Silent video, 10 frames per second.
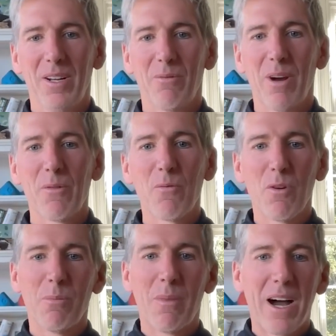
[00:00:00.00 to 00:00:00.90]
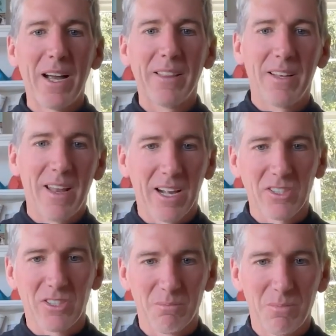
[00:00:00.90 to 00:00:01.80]
right? We won't mine the
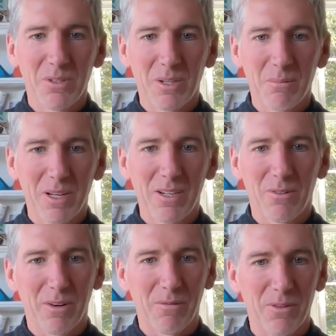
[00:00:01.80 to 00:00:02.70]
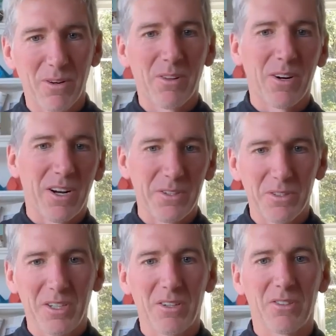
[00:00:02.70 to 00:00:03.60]
next million Bitcoin for another 100
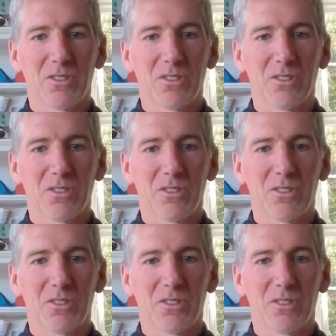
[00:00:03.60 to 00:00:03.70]
years.